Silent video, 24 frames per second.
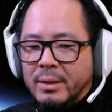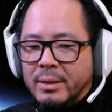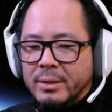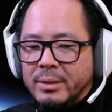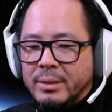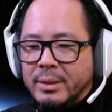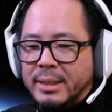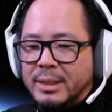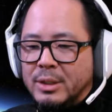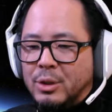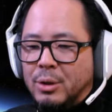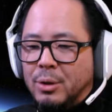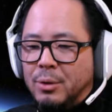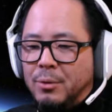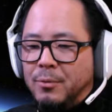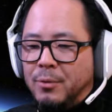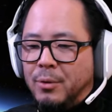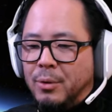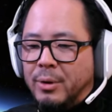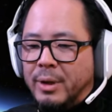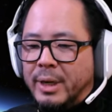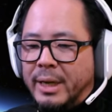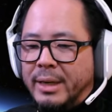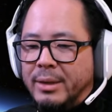Let's go
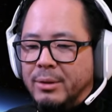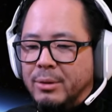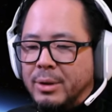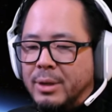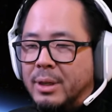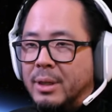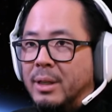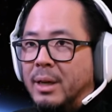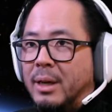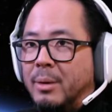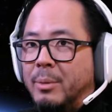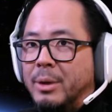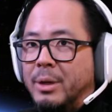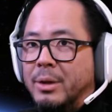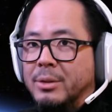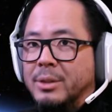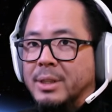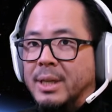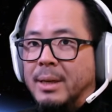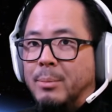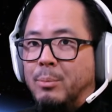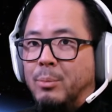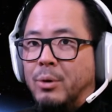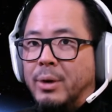for 100 kilometers
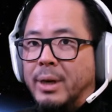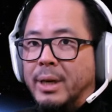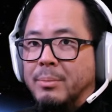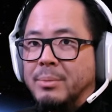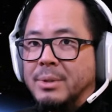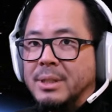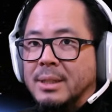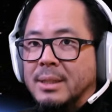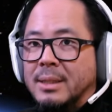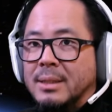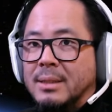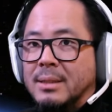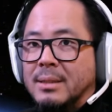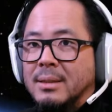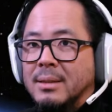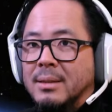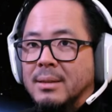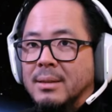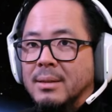apoapsis.